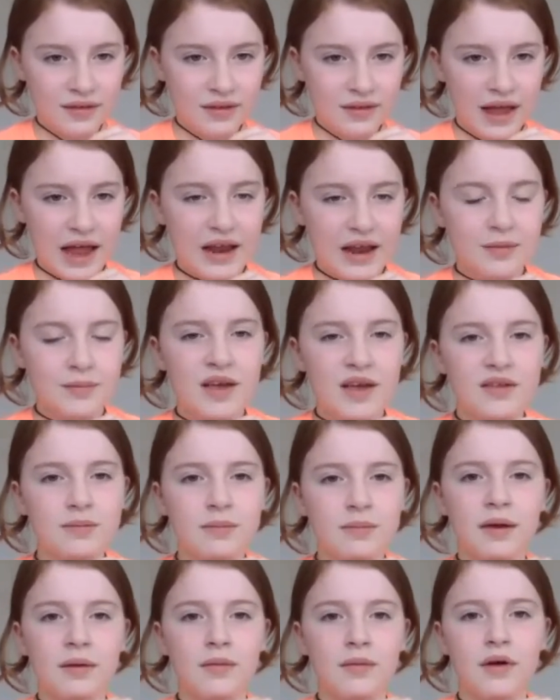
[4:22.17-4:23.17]
and it makes
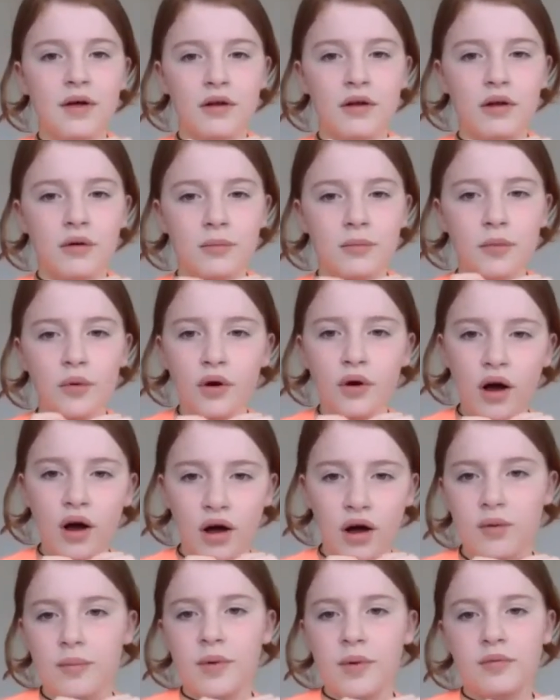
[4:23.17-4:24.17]
me a lot more calm